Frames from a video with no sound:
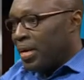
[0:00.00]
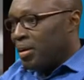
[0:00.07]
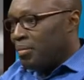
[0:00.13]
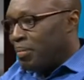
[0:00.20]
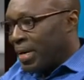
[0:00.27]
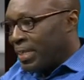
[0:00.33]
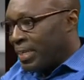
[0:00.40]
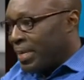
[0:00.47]

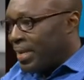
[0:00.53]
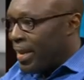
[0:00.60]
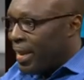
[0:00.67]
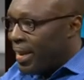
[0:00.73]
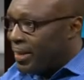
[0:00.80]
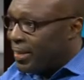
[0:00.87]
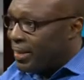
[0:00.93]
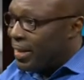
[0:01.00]
But at the
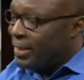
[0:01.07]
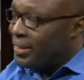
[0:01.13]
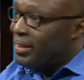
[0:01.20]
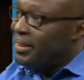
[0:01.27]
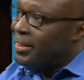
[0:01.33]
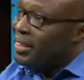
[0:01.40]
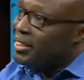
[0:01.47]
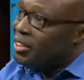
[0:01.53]
end, he
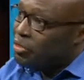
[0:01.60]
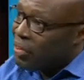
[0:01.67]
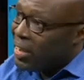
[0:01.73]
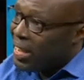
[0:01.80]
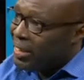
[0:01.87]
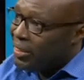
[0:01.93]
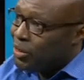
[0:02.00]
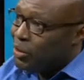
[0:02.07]
doesn't
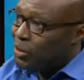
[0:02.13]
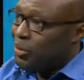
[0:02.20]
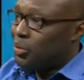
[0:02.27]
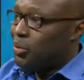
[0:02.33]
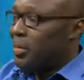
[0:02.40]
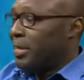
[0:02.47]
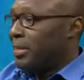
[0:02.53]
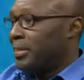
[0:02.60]
justify it to
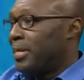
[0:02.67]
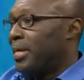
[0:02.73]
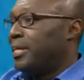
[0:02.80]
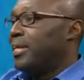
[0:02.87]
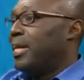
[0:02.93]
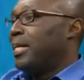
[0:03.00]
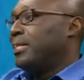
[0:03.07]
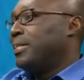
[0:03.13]
the
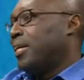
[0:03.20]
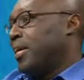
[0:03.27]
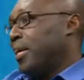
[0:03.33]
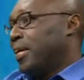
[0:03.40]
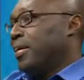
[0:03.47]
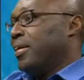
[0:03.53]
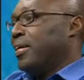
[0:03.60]
extent that